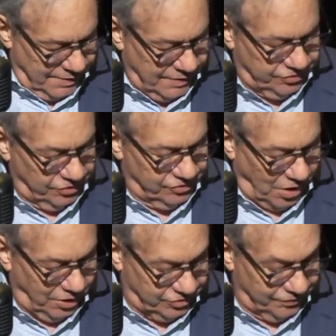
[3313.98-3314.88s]
This is
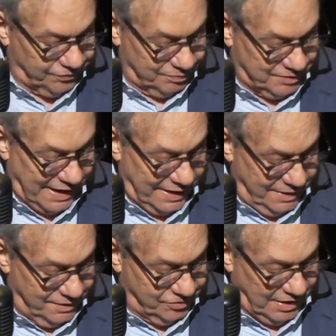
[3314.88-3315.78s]
also from Ted,
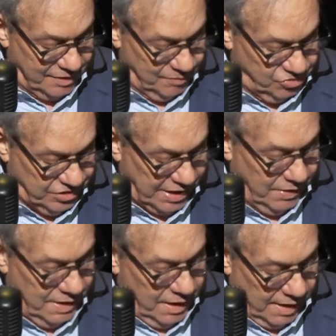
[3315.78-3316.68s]
St. Michelle.
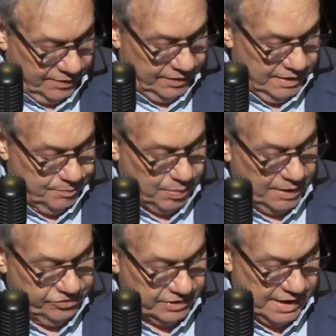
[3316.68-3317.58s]
Other than the
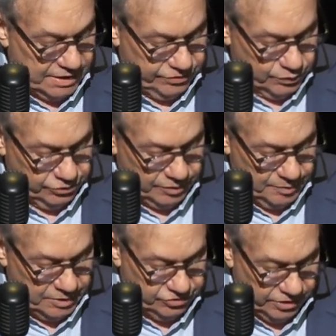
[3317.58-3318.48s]
price of gas forcing
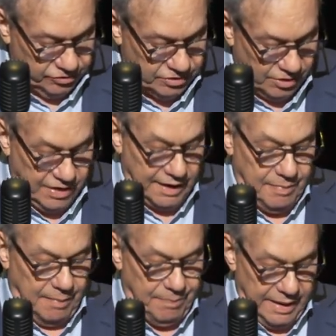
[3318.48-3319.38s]
me to seriously think
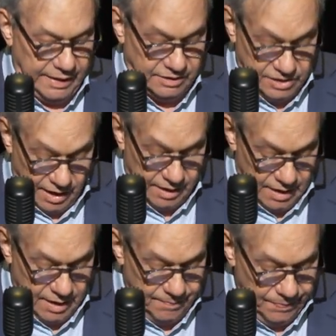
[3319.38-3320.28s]
about buying a
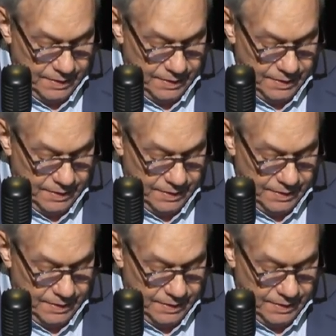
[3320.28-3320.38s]
donkey,